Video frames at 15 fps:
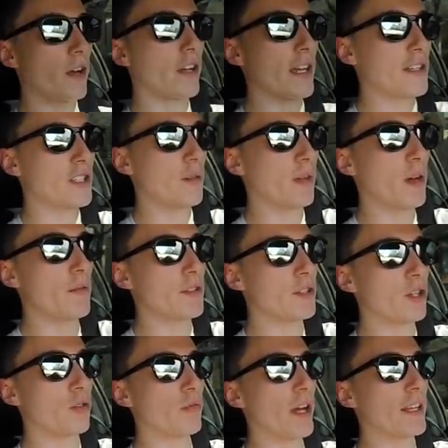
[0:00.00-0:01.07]
Okay, so I'm coming
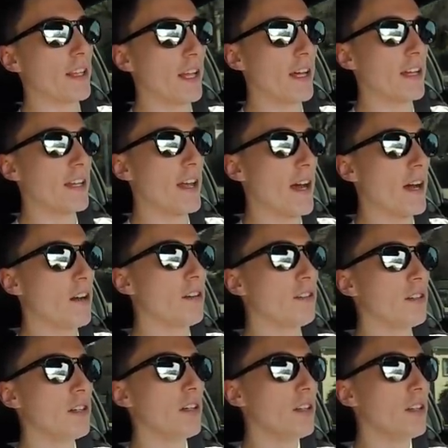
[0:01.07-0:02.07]
to a red light now.